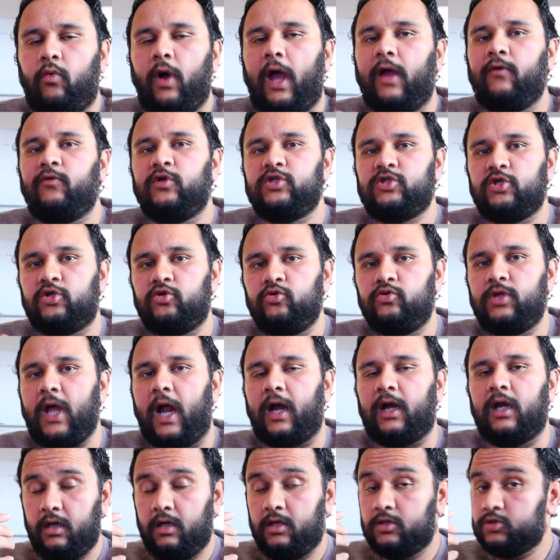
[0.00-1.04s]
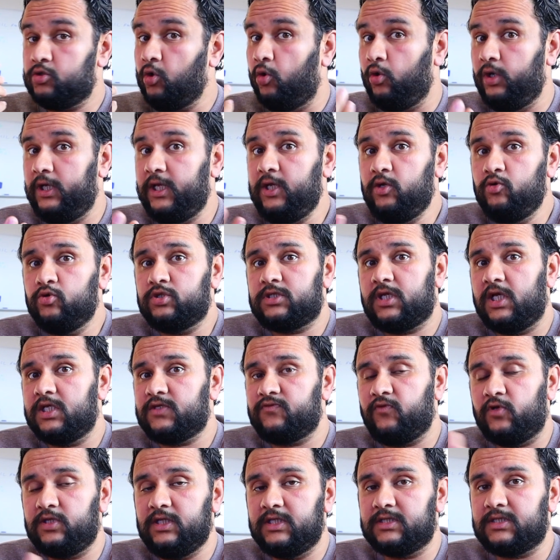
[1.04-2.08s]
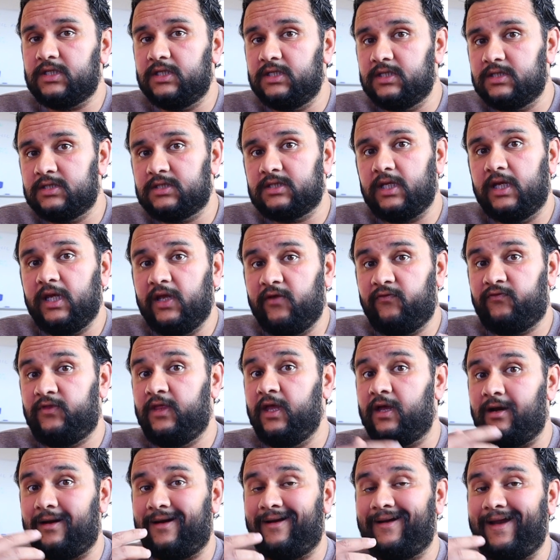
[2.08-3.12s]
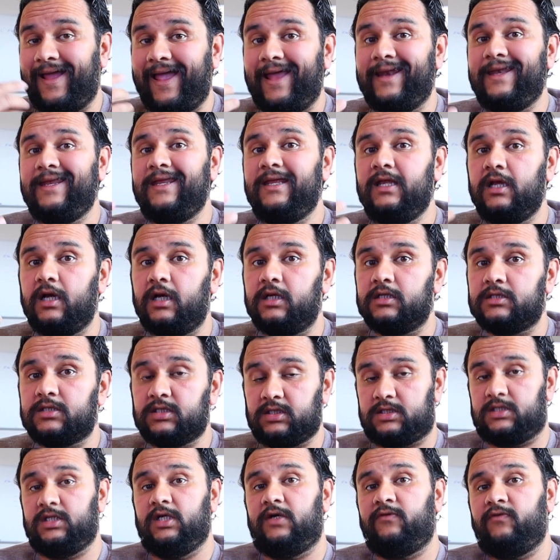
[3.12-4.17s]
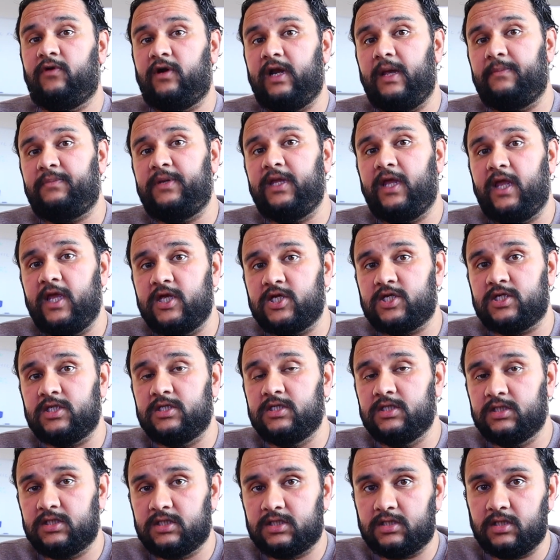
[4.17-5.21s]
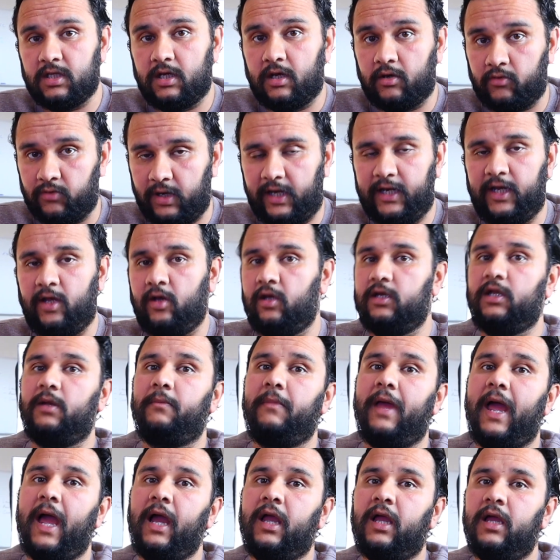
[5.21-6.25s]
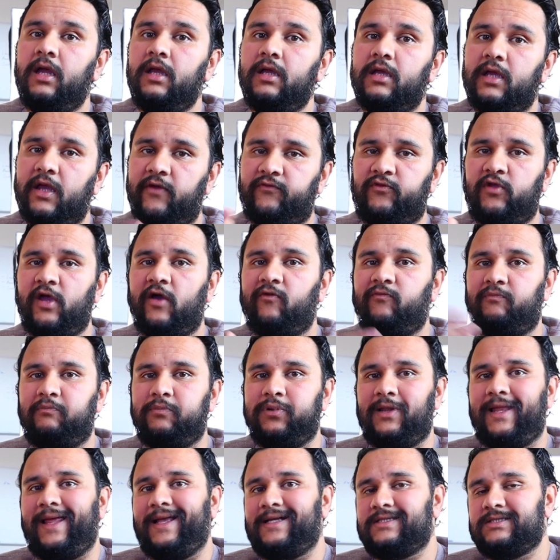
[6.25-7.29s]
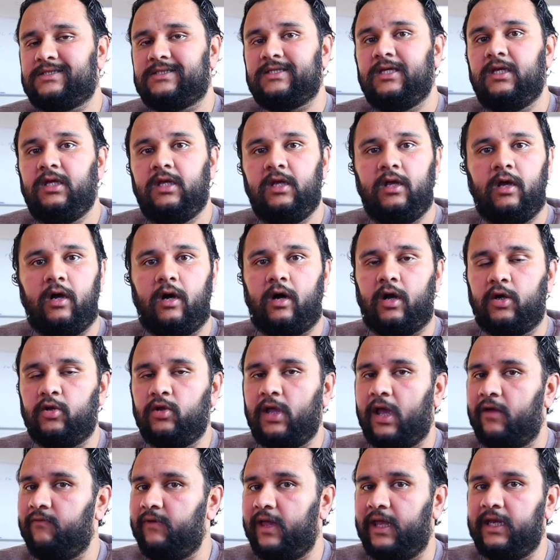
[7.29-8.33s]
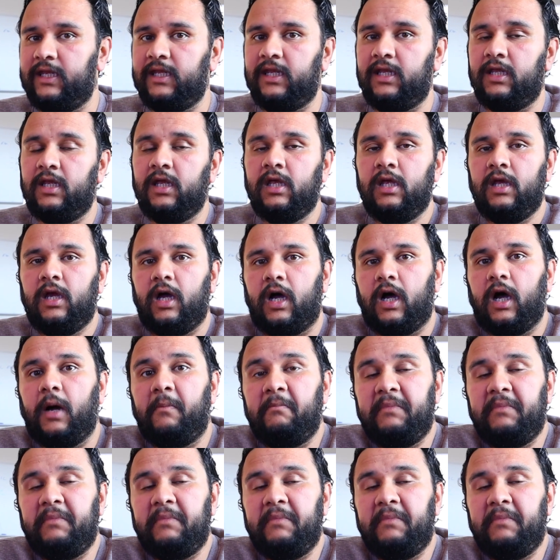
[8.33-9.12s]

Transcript: why would you do that so only use case for this is if there are any server applications running on your mac if you have plex or you have any uh,